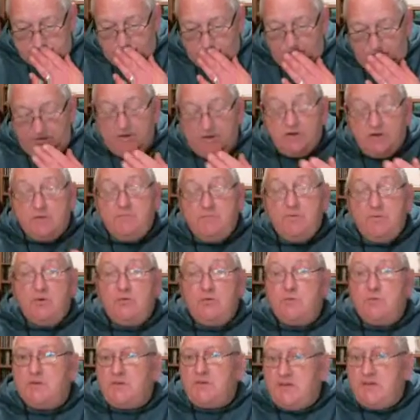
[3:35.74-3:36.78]
We commune
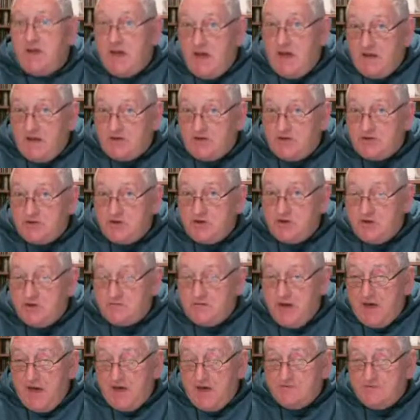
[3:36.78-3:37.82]
with the angel of the
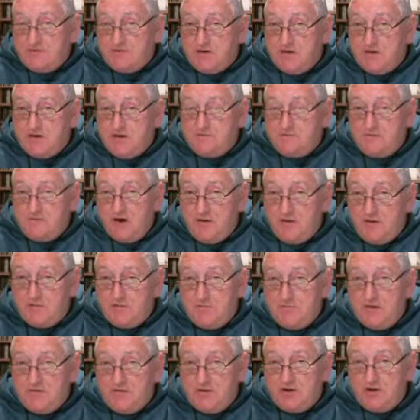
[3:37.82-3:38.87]
Heavenly Father,
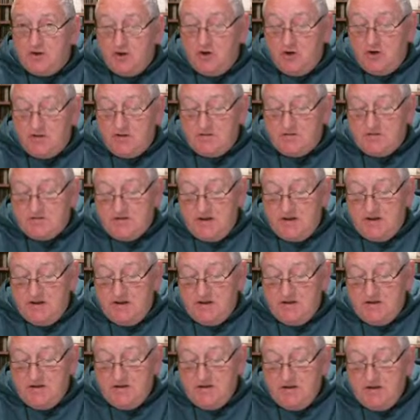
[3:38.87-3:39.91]
Mother God,
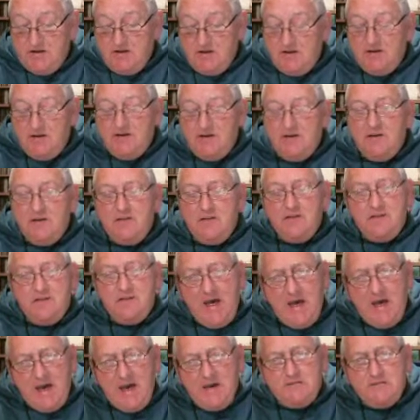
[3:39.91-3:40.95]
saying, the
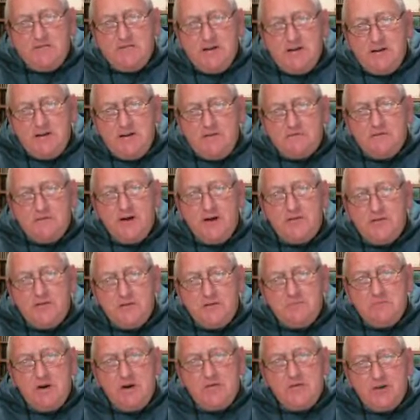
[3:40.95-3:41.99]
Heavenly Father,
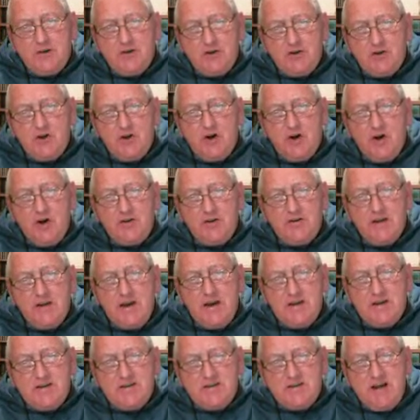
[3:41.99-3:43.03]
Mother God,
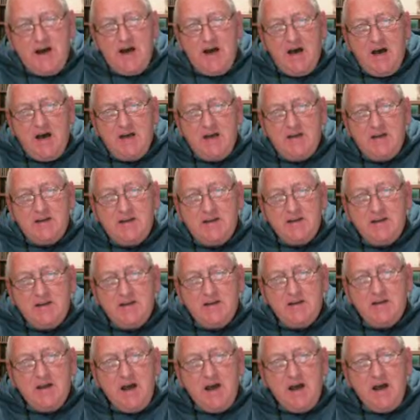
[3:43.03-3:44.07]
and I
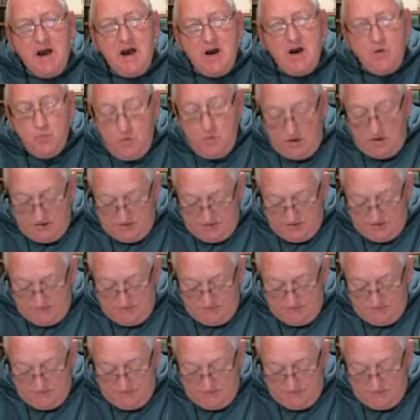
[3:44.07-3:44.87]
are one.